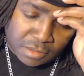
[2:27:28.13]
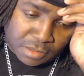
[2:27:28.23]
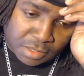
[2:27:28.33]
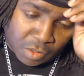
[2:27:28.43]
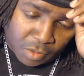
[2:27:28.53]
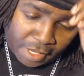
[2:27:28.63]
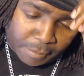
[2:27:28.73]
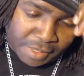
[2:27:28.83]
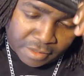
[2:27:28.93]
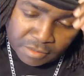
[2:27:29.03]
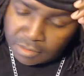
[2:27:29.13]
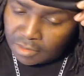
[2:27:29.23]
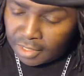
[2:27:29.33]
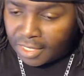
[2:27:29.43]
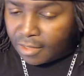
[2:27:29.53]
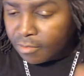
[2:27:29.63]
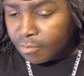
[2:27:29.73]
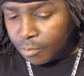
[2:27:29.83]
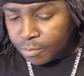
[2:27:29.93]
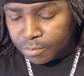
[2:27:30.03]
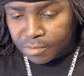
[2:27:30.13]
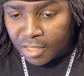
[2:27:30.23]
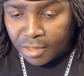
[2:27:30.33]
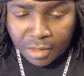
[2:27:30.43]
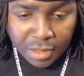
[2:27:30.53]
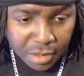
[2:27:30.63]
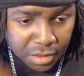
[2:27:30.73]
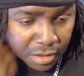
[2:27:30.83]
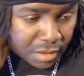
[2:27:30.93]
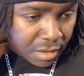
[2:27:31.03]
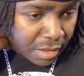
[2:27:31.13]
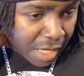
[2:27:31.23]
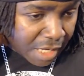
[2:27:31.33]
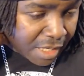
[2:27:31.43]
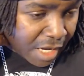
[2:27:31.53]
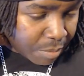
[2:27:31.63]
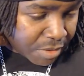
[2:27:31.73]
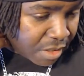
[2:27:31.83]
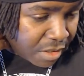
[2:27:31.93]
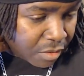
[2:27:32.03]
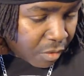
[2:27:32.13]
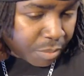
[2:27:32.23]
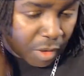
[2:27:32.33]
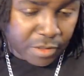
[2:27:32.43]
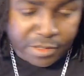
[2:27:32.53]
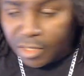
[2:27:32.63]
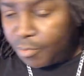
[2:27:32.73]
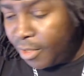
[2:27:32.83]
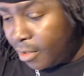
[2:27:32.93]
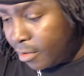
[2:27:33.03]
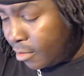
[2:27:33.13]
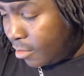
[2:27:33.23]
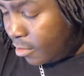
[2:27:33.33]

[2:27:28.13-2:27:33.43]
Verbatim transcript: so, I mean, again, 99% third party is going to be on